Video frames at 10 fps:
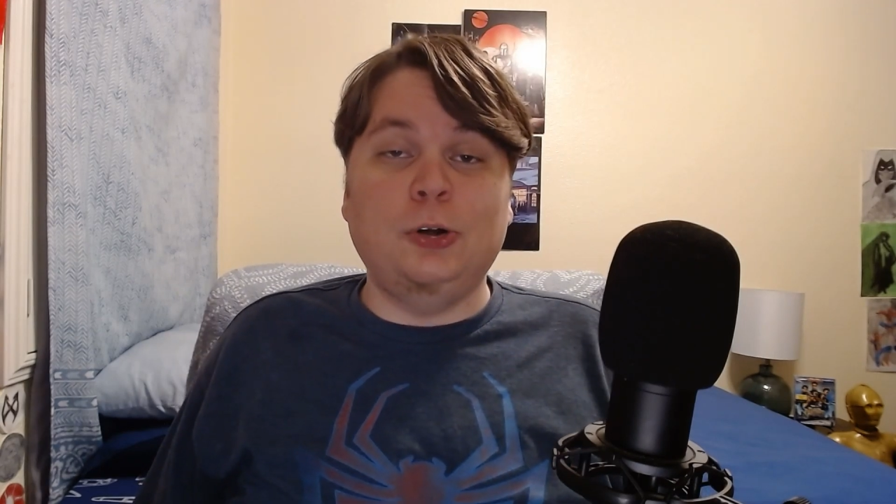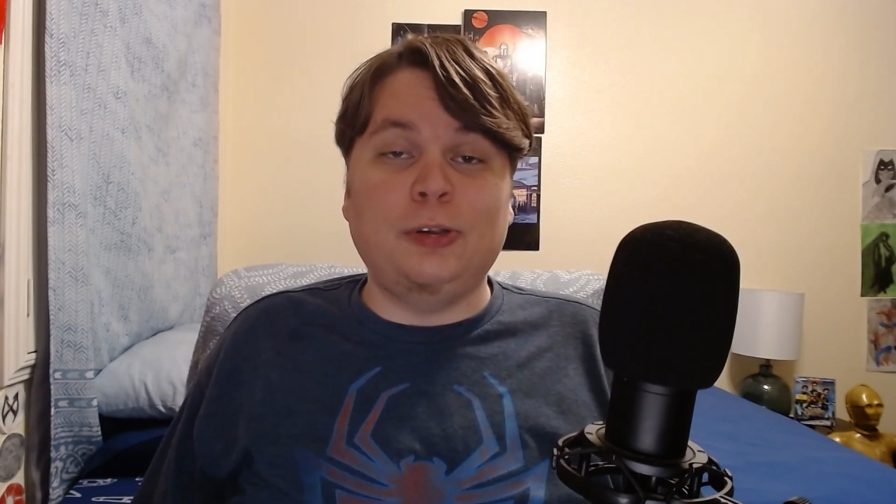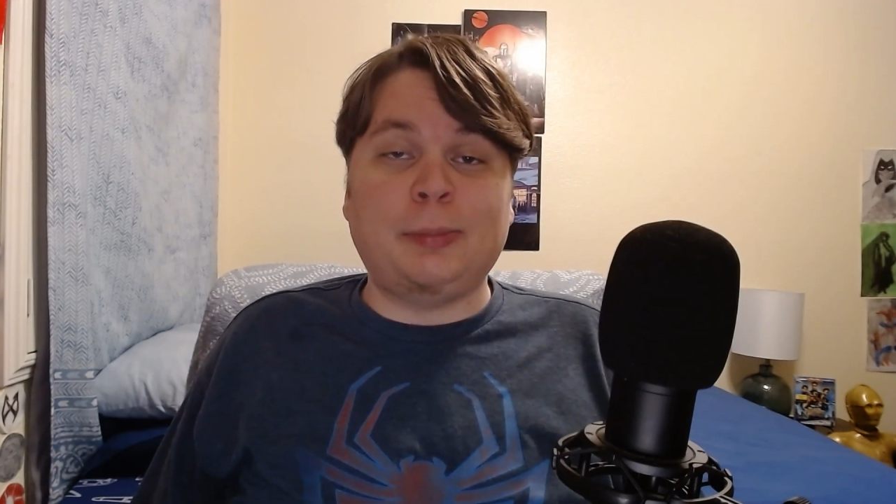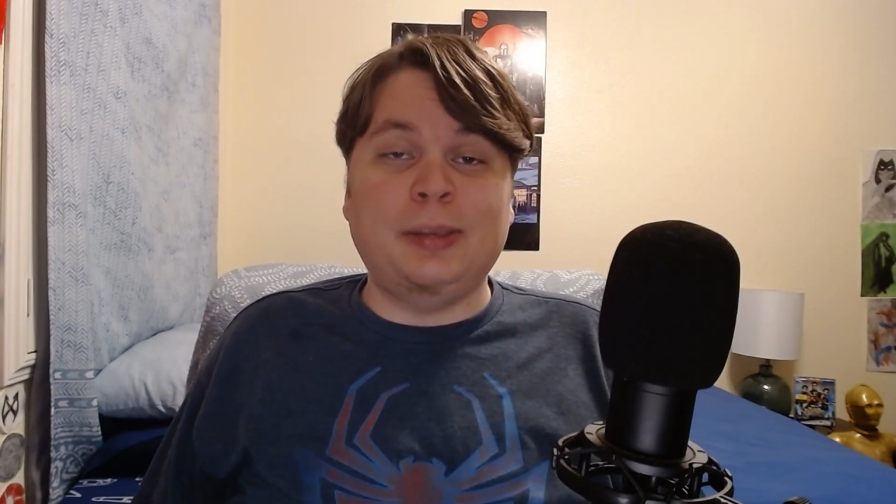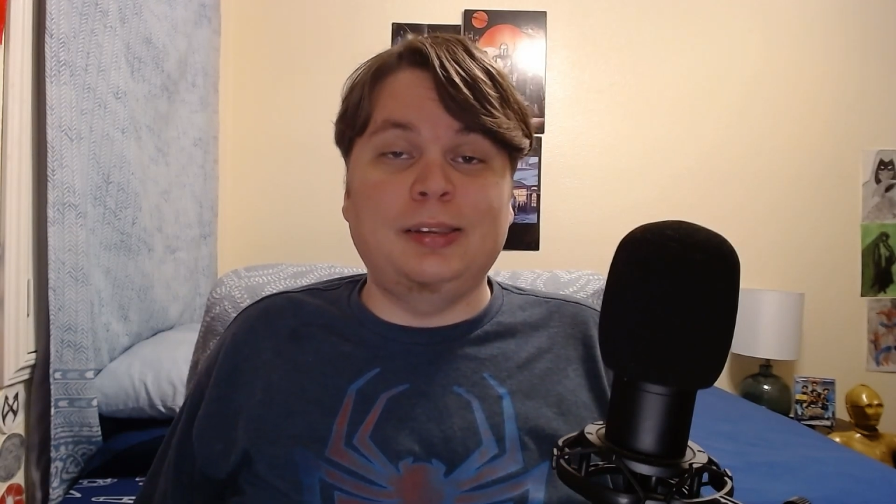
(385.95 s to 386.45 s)

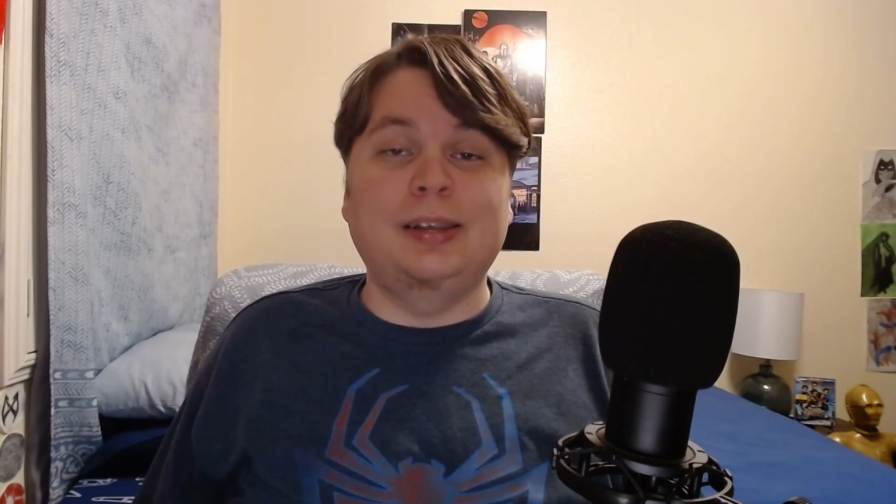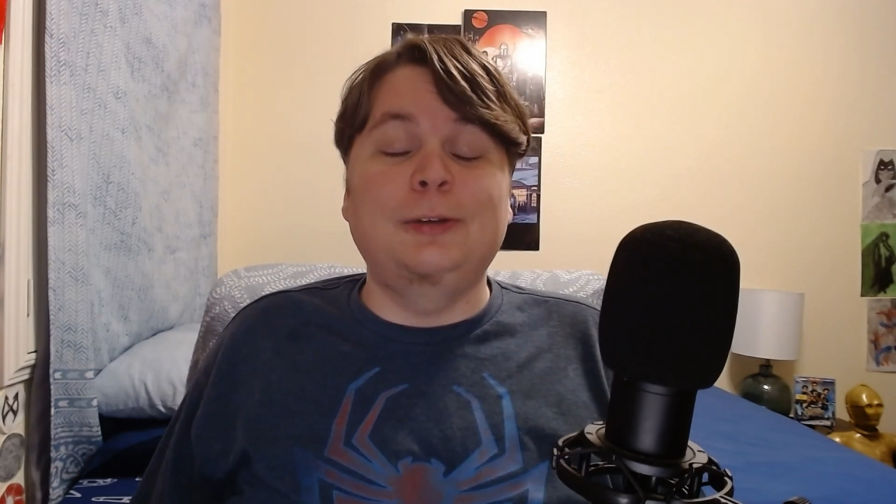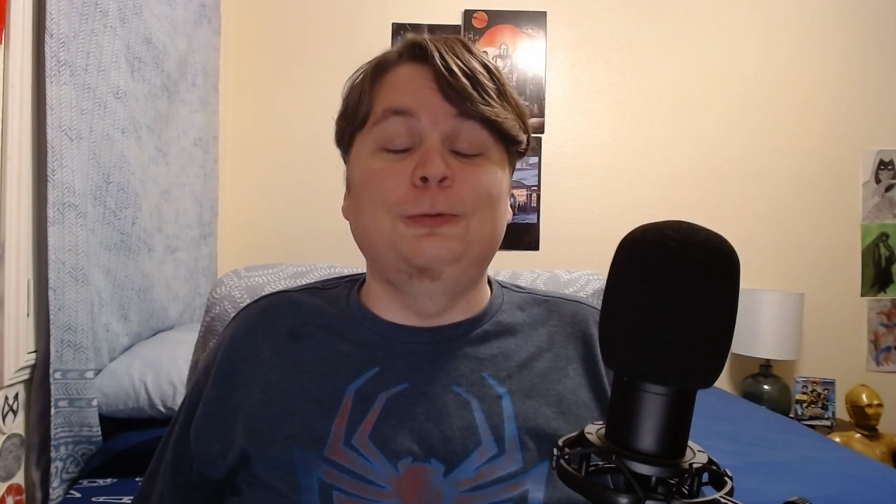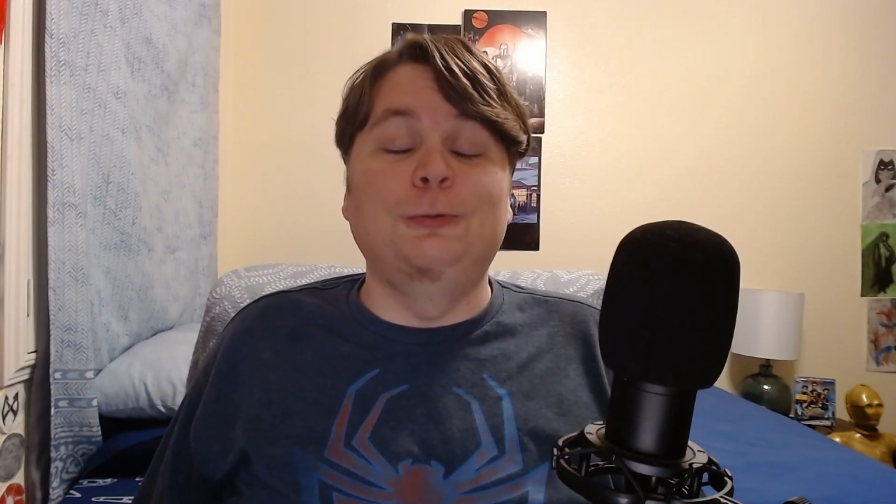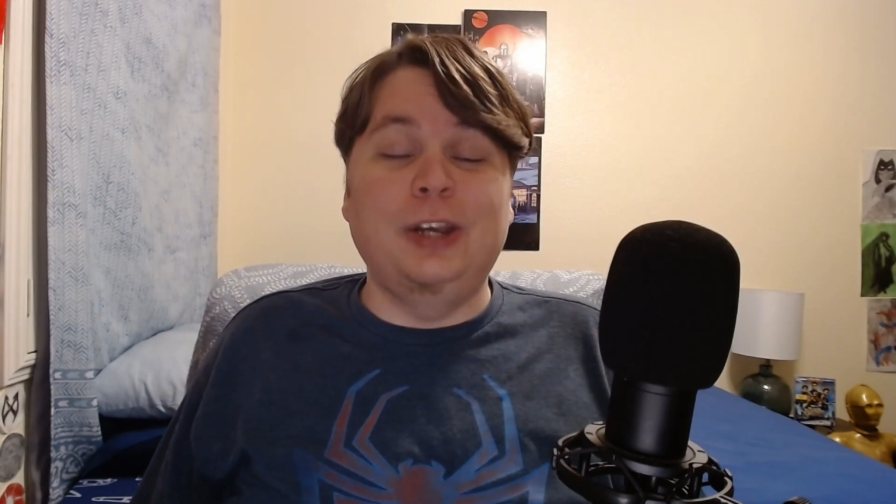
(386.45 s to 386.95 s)
Boseman
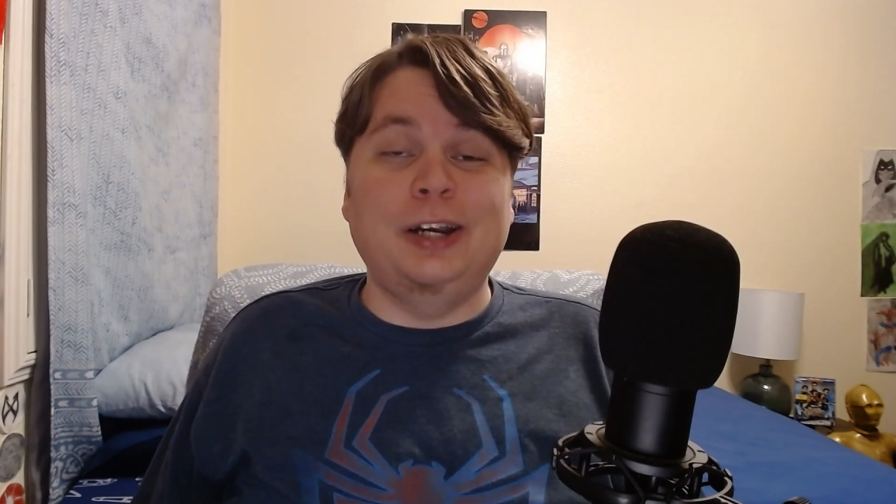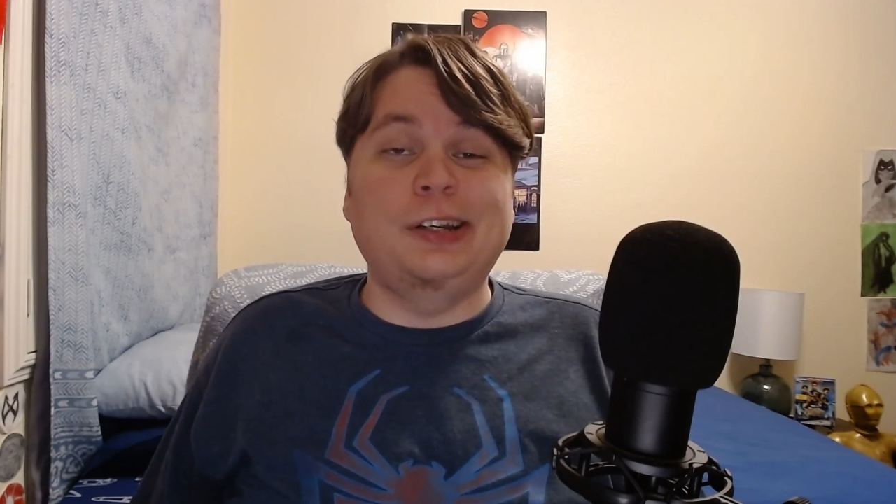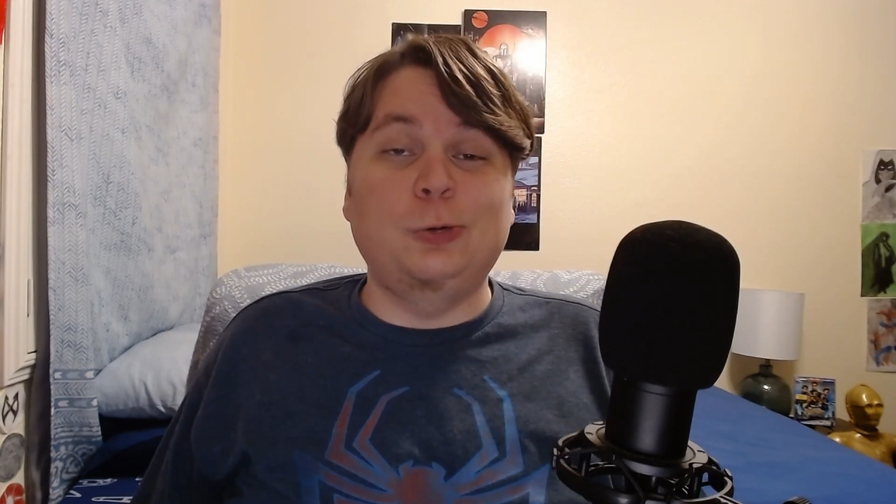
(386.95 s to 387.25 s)
very